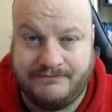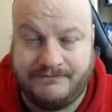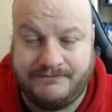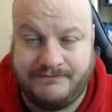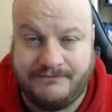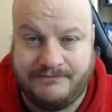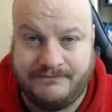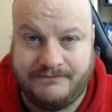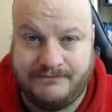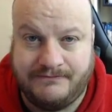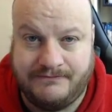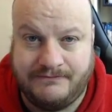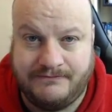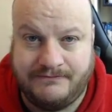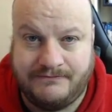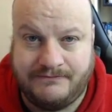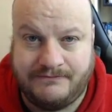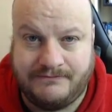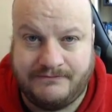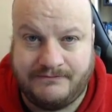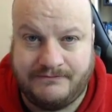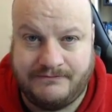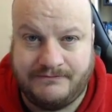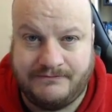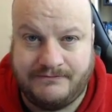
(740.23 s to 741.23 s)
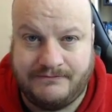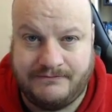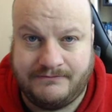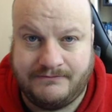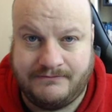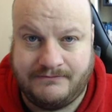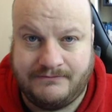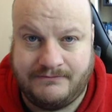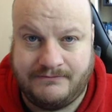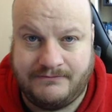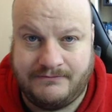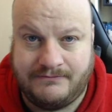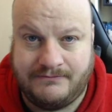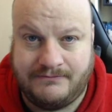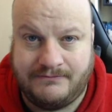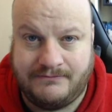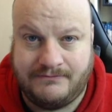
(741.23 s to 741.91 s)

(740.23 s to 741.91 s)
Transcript: (silence)